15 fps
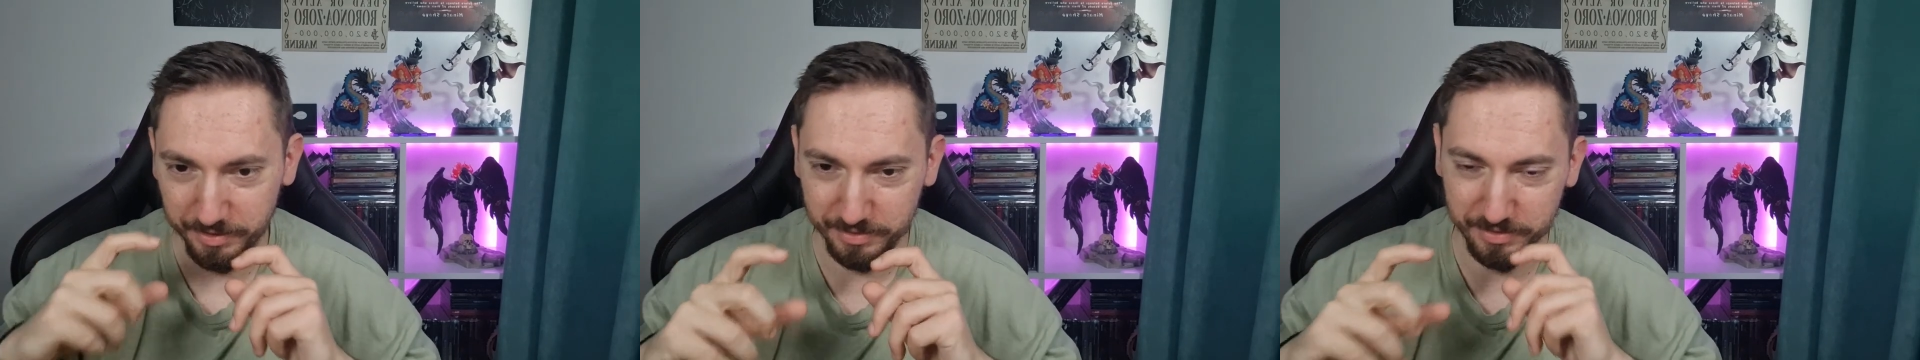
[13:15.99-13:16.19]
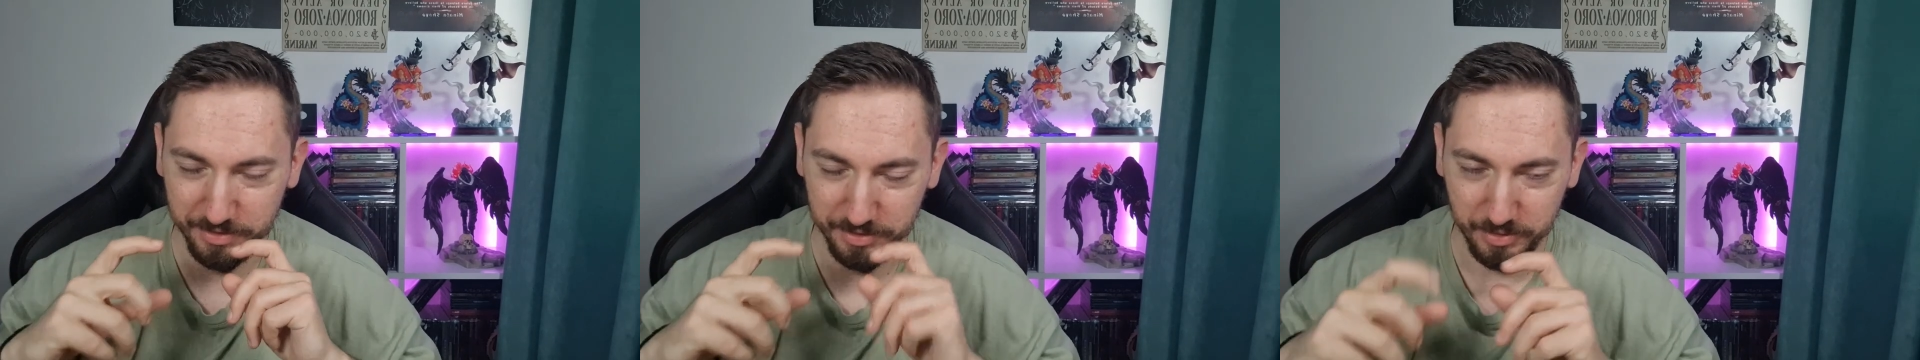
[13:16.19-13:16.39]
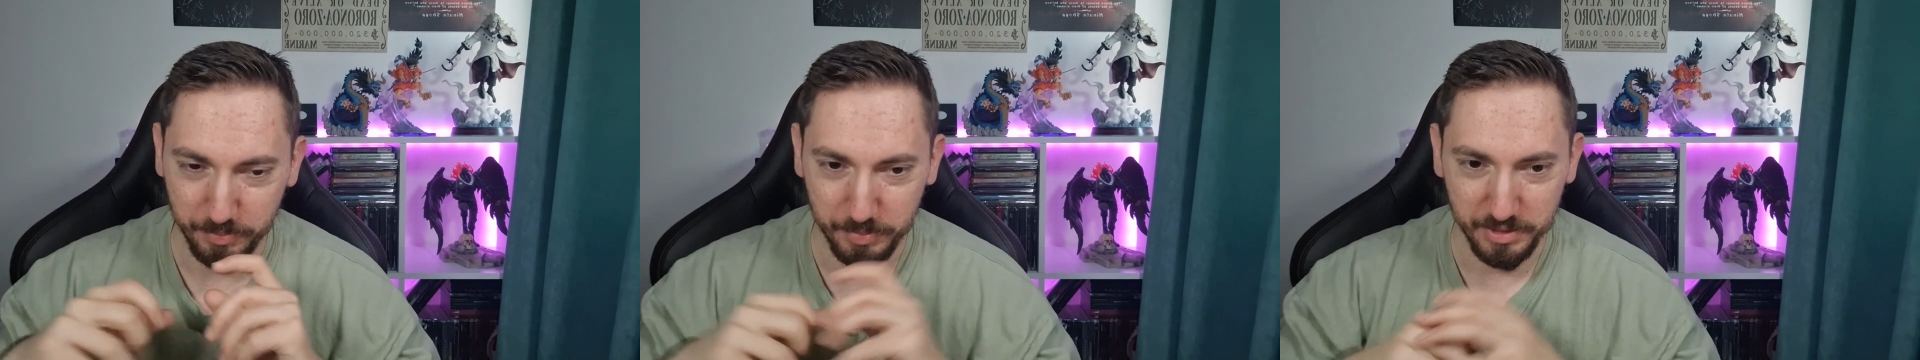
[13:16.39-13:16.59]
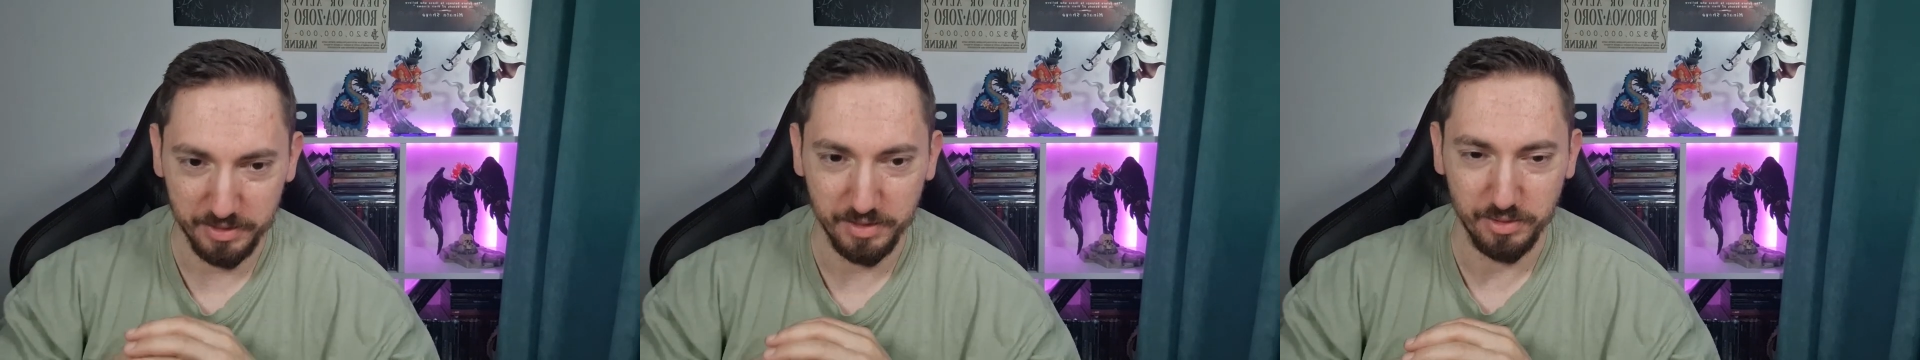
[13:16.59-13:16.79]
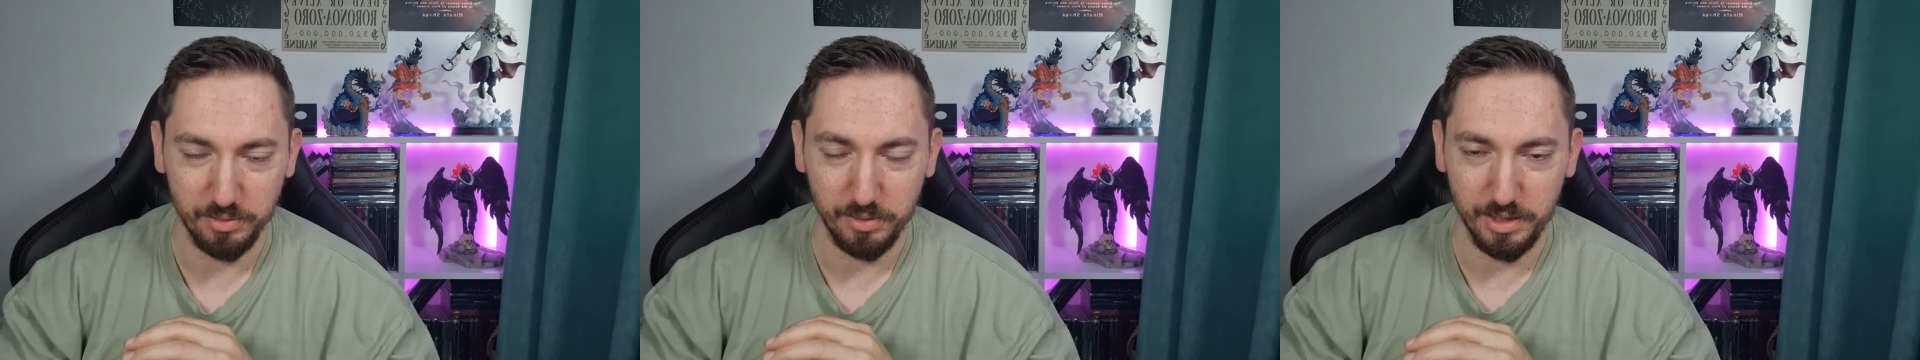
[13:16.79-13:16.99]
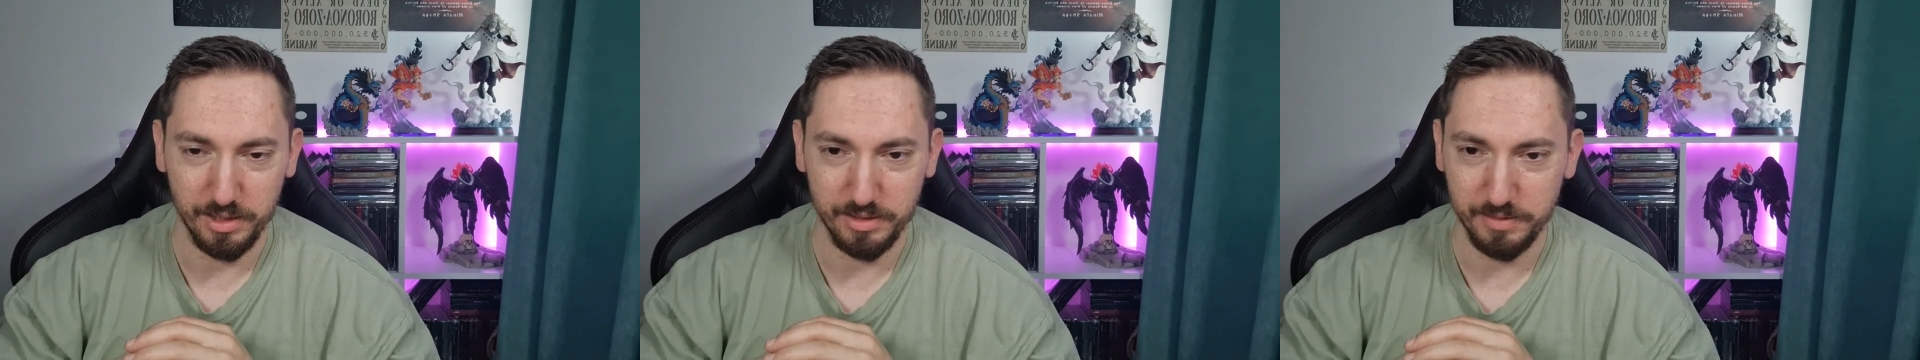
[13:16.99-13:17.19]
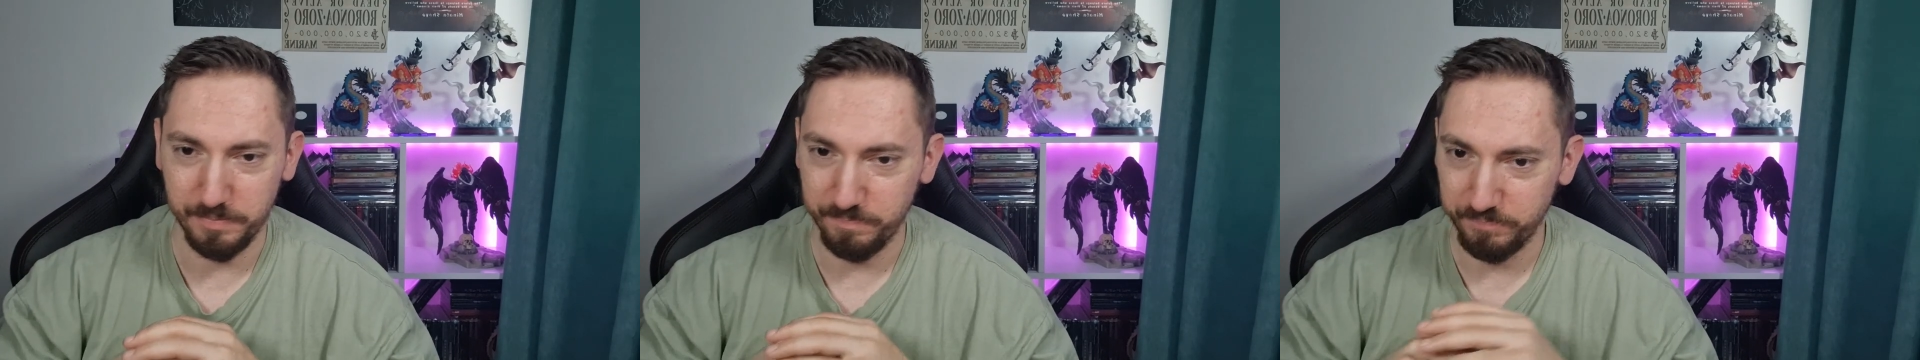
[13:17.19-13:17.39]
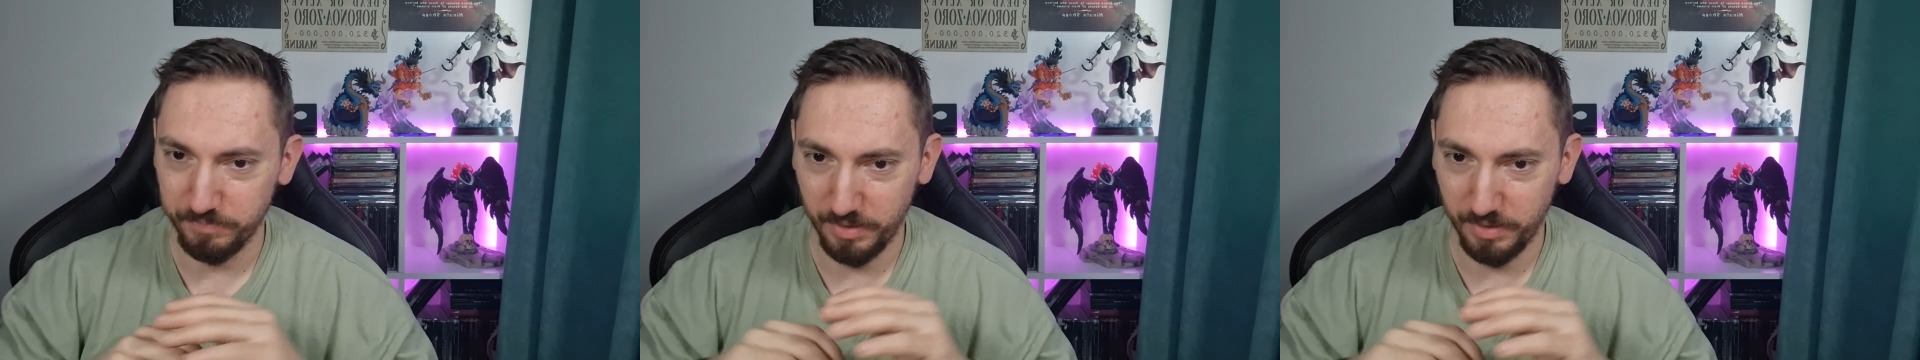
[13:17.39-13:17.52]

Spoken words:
and bit into that,